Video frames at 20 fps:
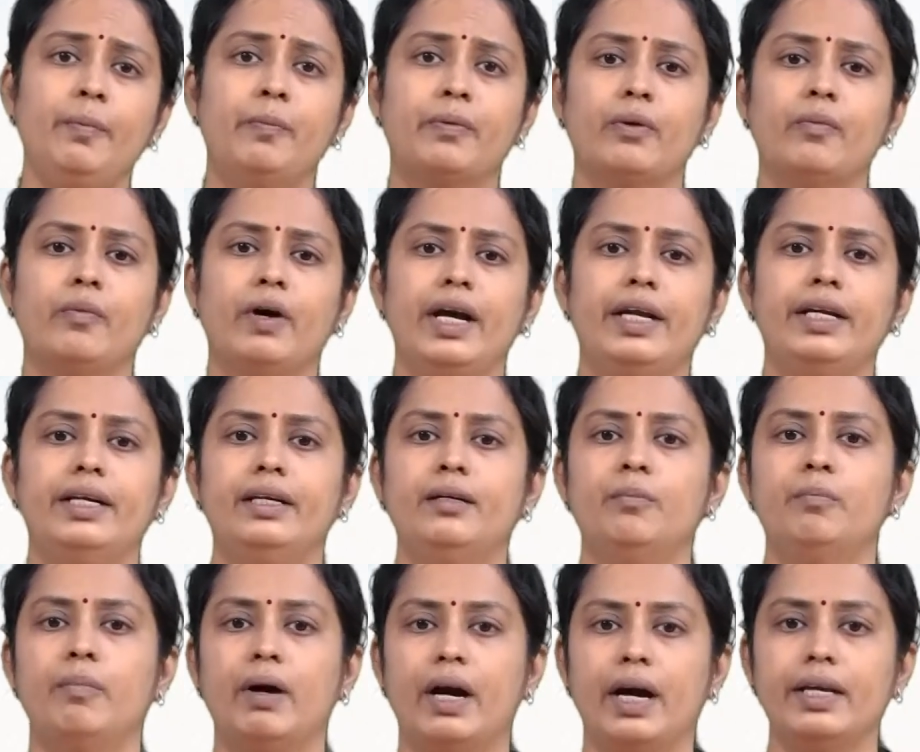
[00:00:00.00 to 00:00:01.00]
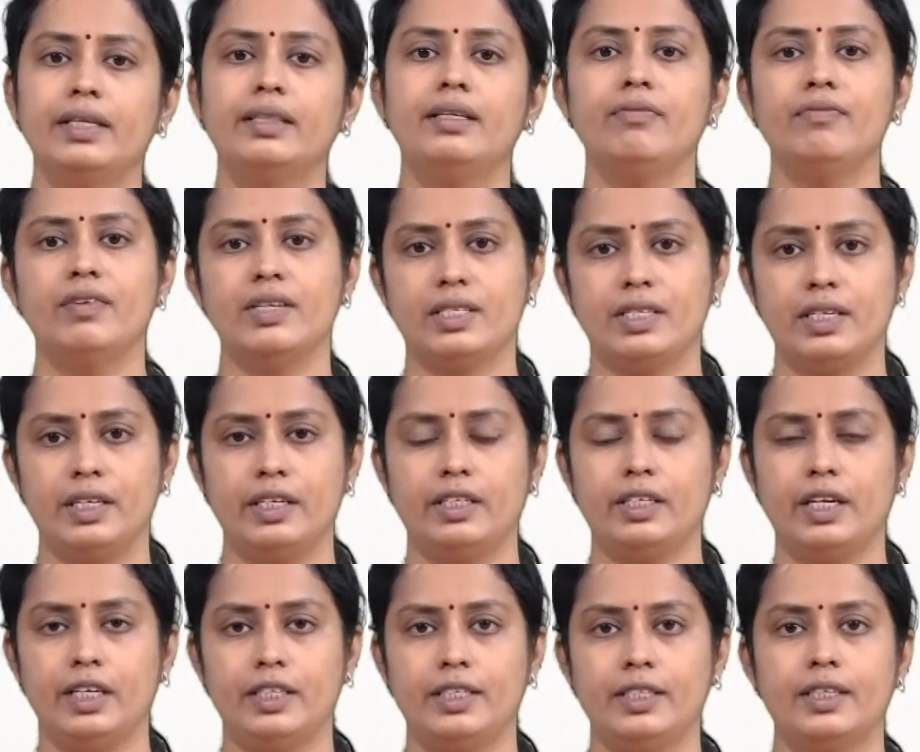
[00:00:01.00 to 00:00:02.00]
provided by the
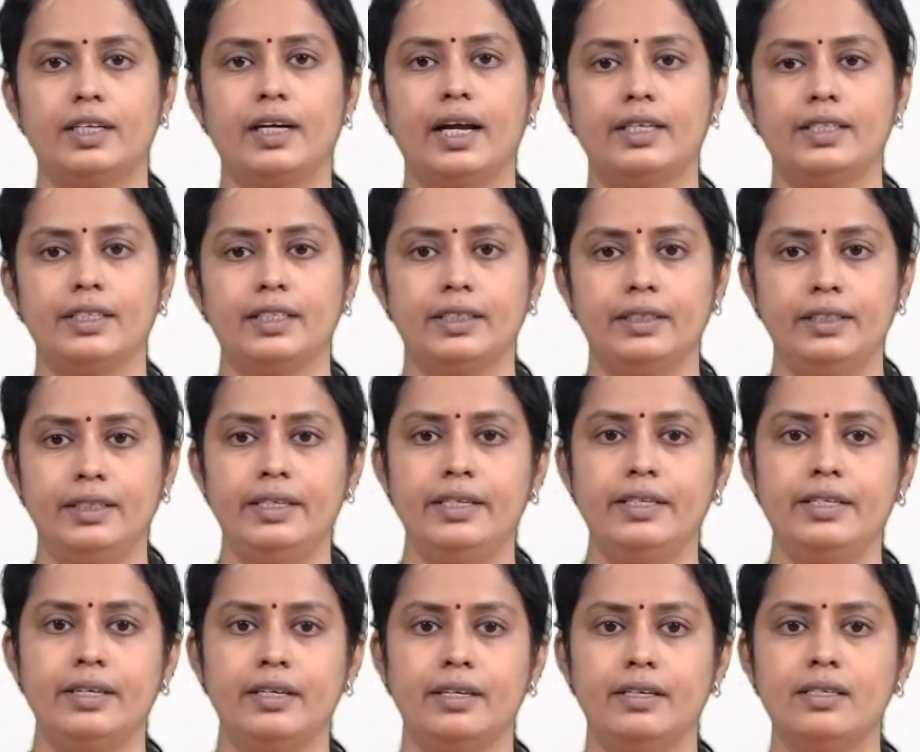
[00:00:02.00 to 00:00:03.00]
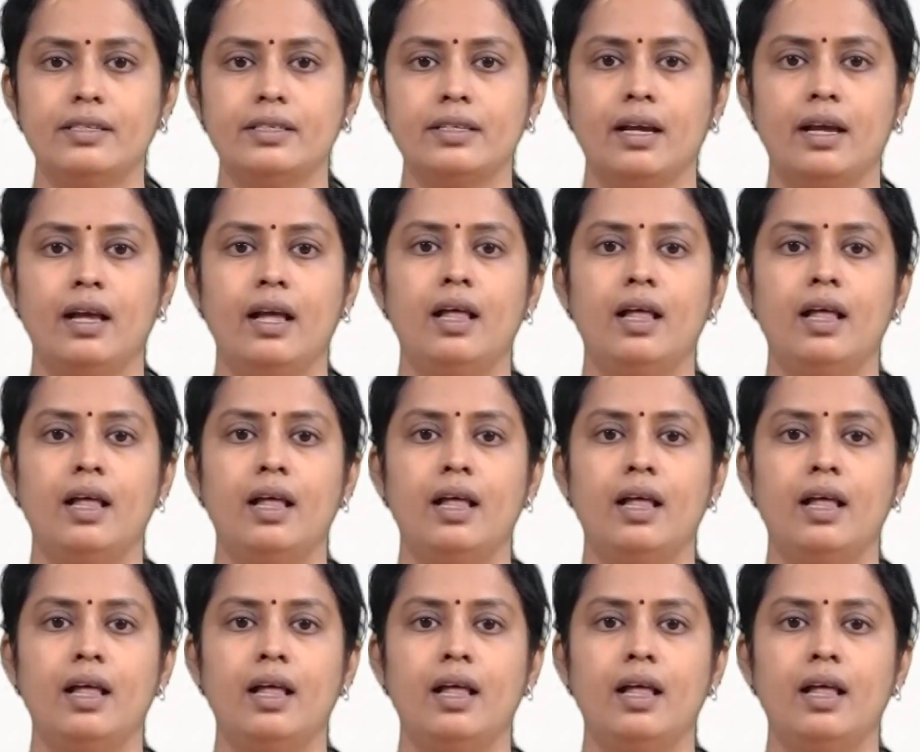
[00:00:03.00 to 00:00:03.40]
facilitator at early years,